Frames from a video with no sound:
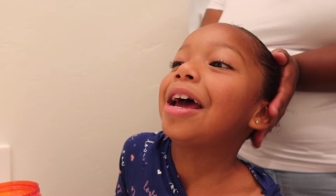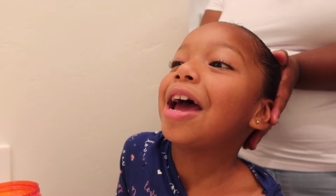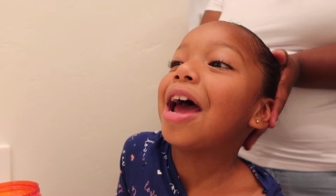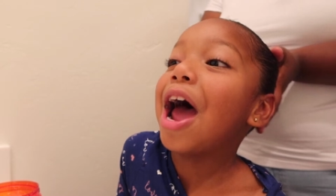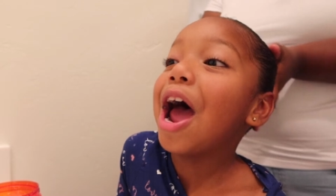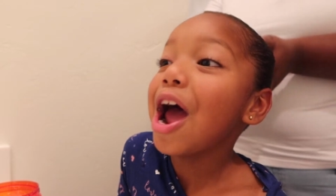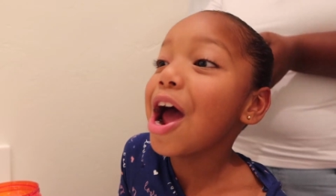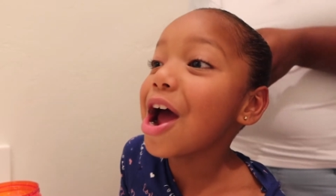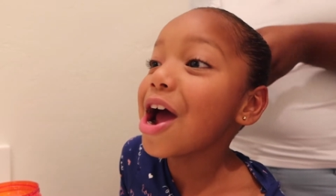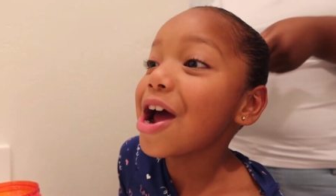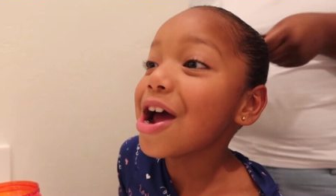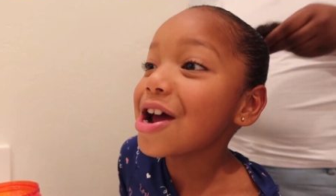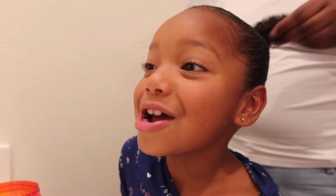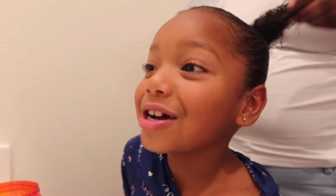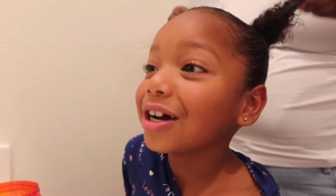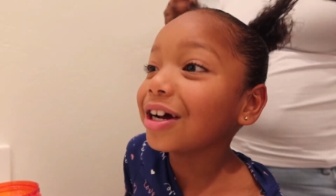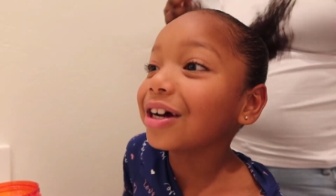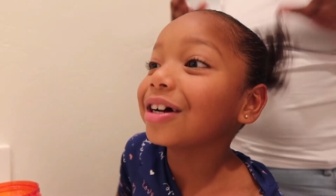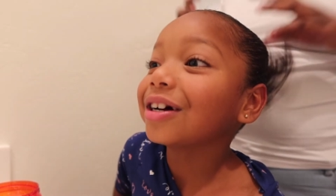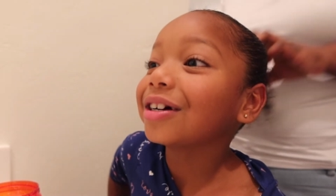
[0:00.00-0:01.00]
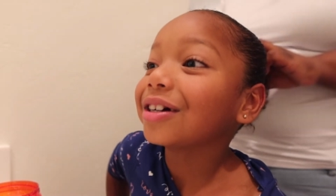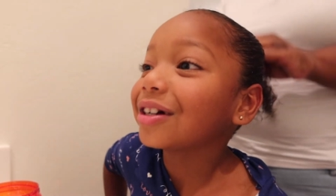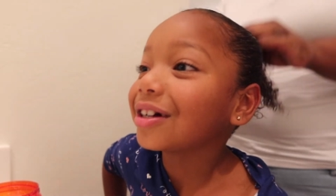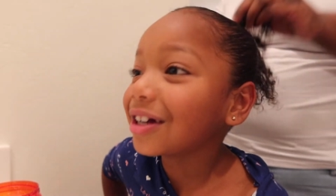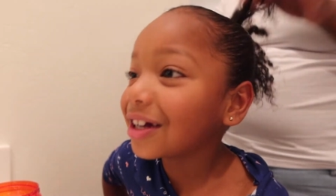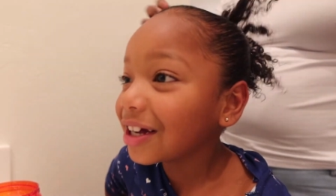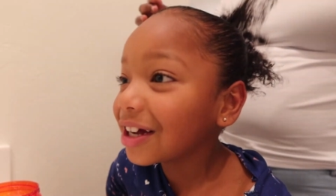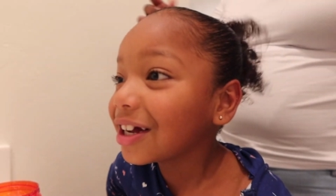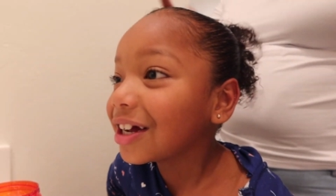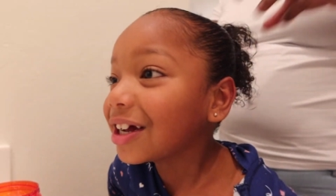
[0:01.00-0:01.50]
Girl, what the
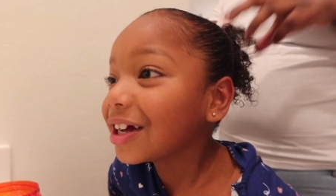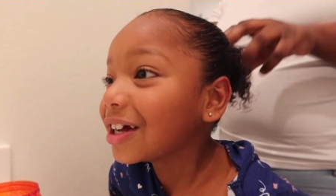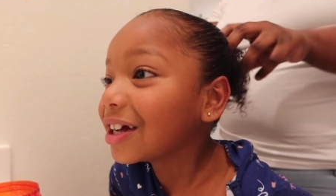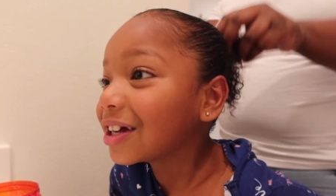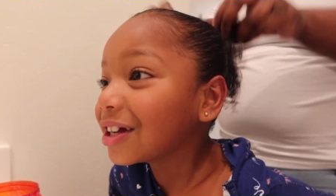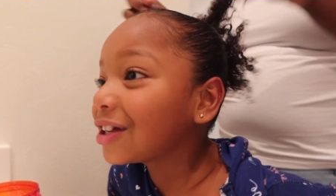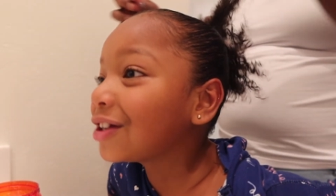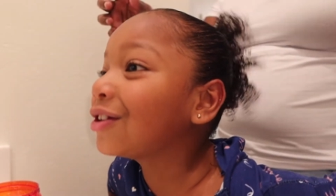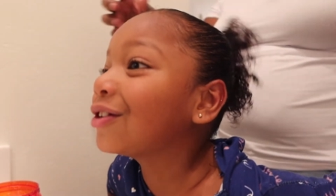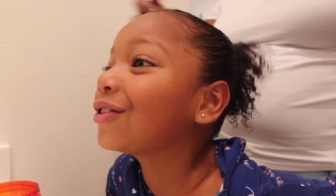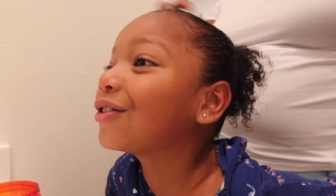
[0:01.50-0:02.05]
heck? Okay, so you